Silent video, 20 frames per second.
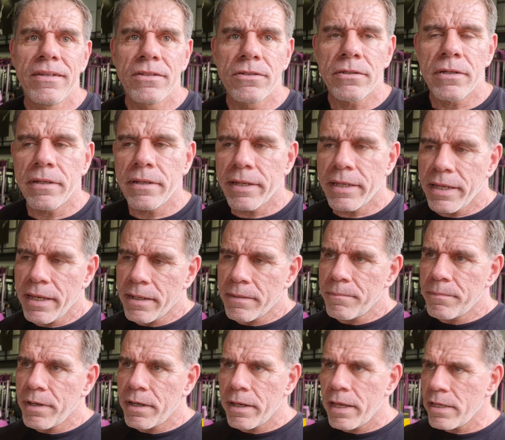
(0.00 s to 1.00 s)
So
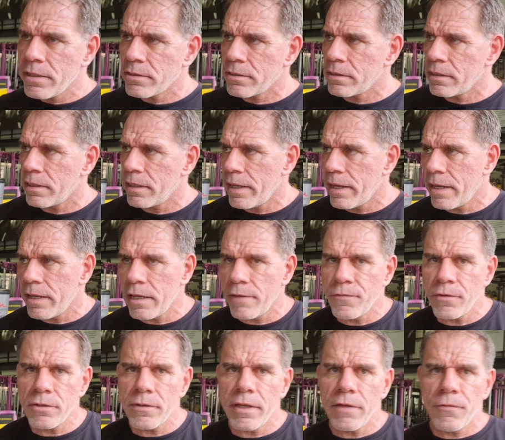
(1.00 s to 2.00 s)
again, but
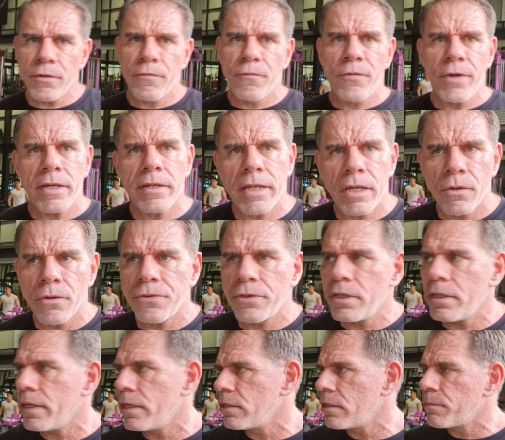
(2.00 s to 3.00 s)
if you're fit,
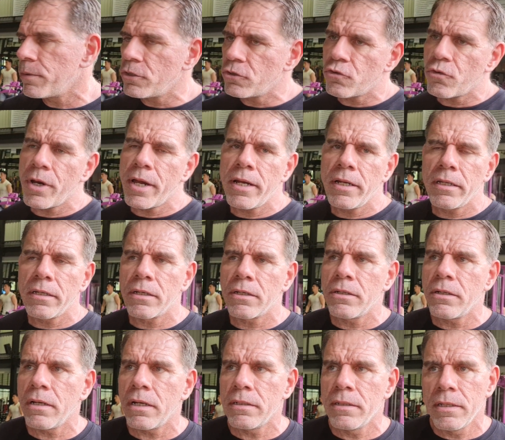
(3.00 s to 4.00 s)
healthy, and you've been training a
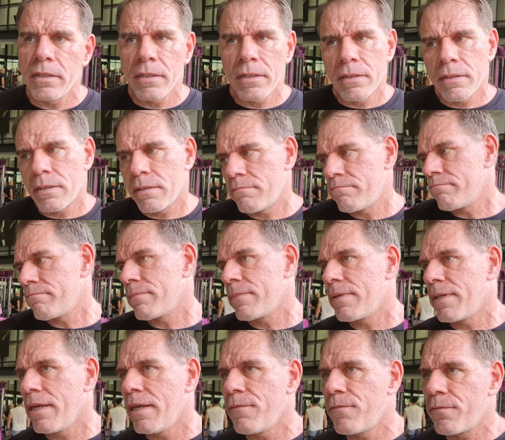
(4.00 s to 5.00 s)
lot,
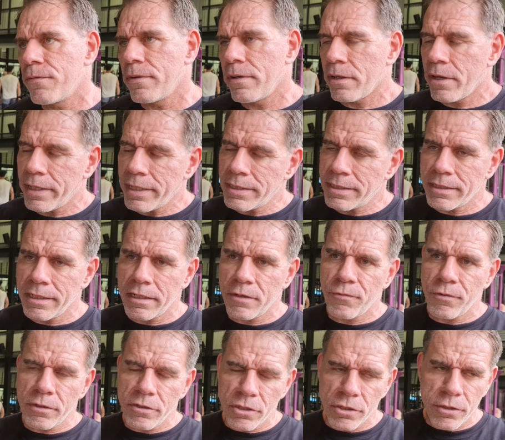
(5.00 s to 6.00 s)
like I said,
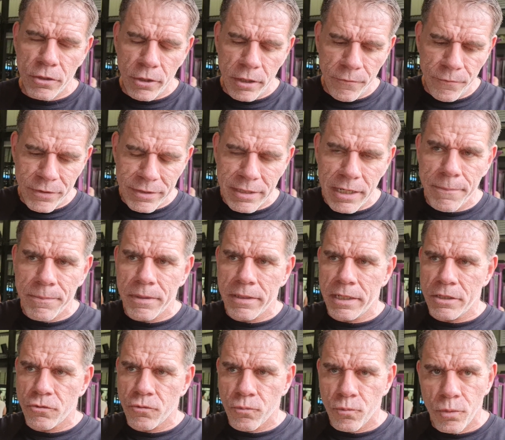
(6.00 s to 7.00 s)
if you're just looking for something
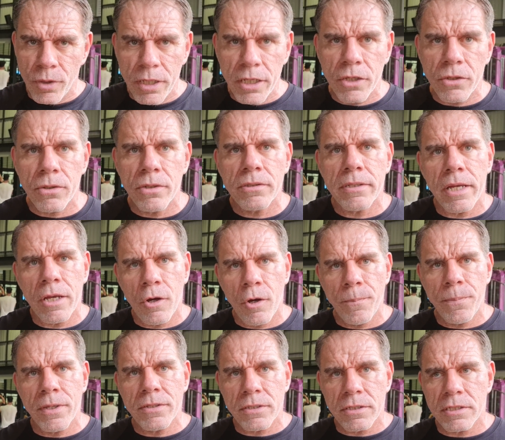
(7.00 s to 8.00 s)
that's really good to
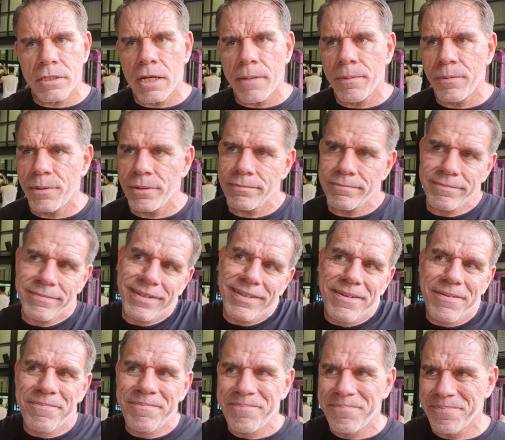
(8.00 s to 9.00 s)
help you as a supplement,
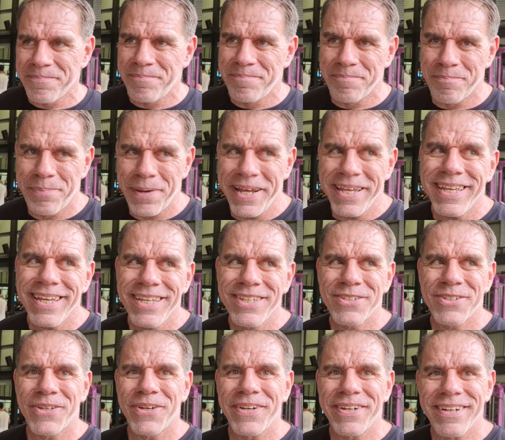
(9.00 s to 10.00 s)
baking
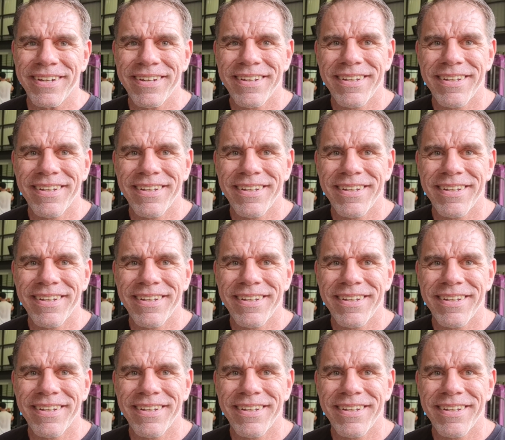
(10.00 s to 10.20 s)
soda.